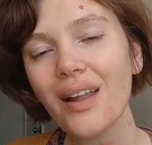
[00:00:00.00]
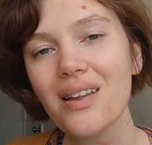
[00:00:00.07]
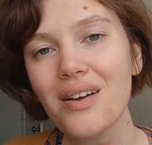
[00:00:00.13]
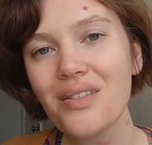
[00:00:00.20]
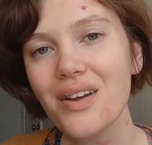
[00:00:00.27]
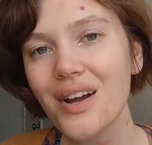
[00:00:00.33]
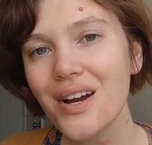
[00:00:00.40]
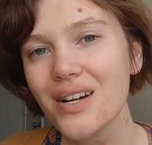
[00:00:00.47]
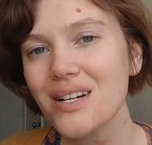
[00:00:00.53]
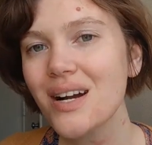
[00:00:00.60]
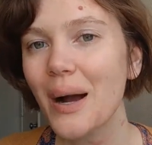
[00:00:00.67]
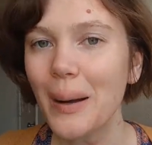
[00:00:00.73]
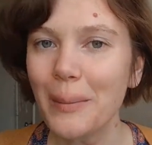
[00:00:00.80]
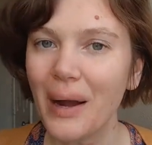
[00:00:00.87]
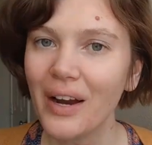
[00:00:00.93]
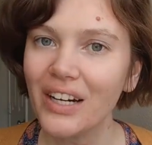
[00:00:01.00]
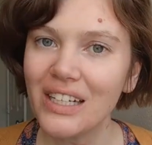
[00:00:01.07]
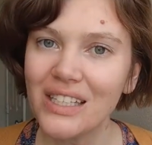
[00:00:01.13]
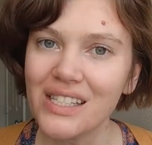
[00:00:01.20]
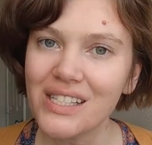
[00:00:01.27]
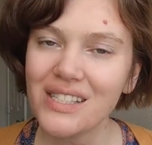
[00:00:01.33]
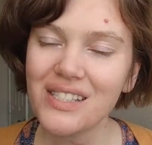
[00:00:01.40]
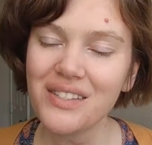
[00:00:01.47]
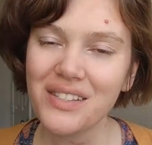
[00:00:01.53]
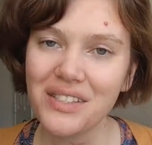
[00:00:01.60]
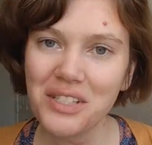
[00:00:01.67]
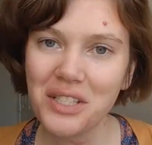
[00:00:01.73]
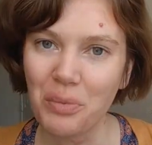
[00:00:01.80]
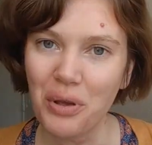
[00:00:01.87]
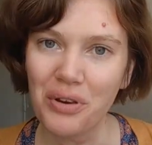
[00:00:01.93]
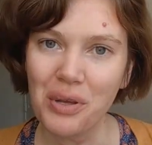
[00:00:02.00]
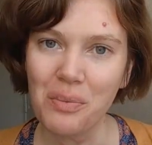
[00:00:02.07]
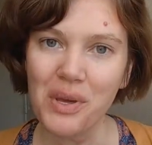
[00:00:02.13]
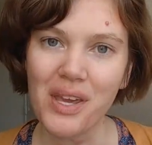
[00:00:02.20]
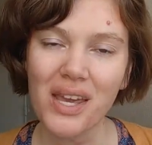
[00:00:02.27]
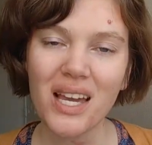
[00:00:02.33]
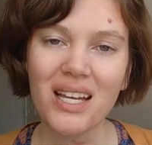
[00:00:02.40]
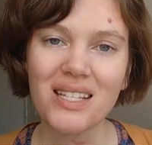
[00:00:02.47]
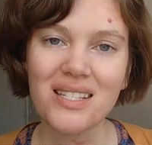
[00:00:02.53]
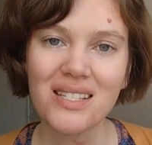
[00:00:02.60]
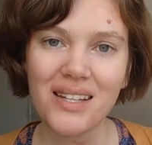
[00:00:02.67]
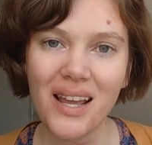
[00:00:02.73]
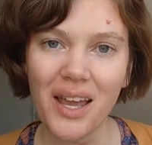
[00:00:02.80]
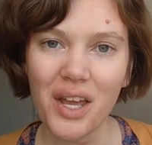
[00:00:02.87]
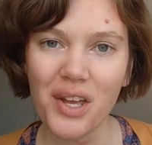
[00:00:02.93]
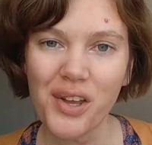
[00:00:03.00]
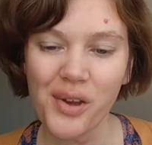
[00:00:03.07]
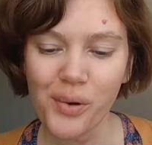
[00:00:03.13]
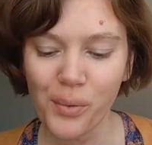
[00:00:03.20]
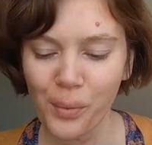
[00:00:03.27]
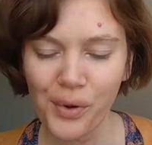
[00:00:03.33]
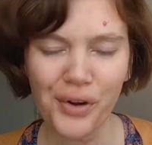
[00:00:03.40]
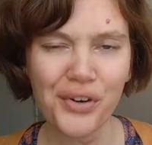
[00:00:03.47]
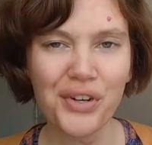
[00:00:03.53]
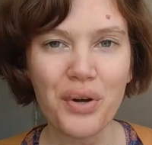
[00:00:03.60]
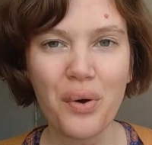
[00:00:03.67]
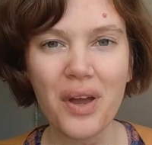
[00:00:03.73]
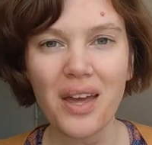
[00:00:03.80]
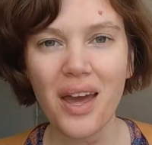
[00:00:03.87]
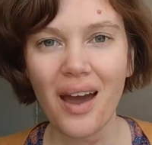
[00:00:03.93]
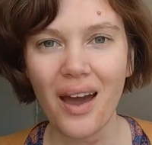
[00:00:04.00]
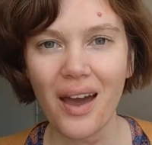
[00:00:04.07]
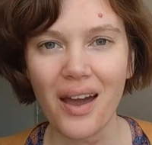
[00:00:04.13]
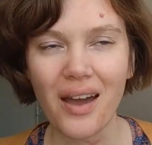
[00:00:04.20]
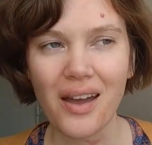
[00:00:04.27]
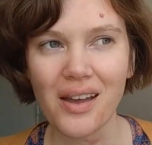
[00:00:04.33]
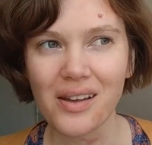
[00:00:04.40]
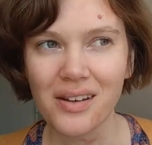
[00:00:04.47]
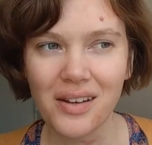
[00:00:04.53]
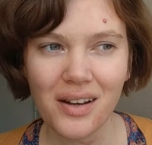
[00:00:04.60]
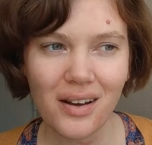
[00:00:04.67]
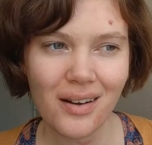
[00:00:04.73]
Hello there, I'm Iris, this is Beauty Bees, and today we're doing a